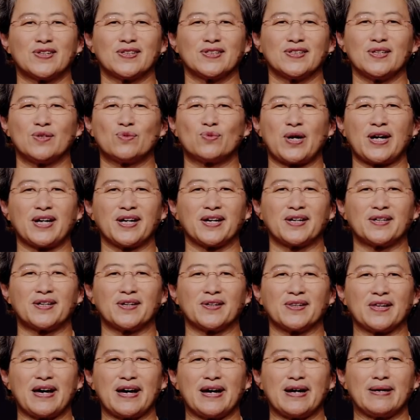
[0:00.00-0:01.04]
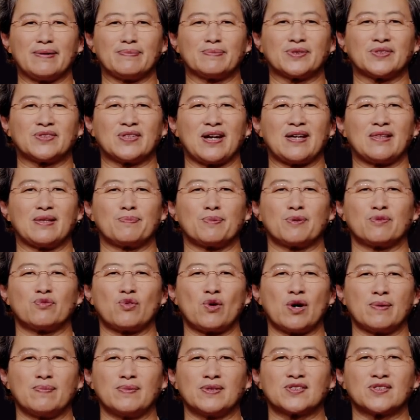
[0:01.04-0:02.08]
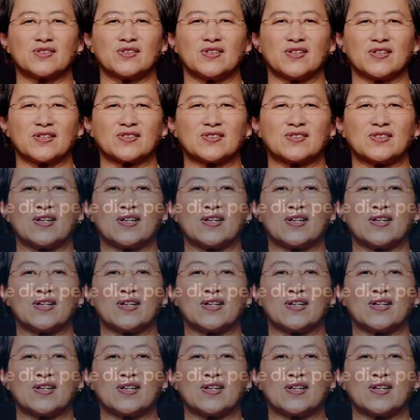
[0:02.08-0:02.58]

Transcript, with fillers: Intel's next generation, Raptor Lake,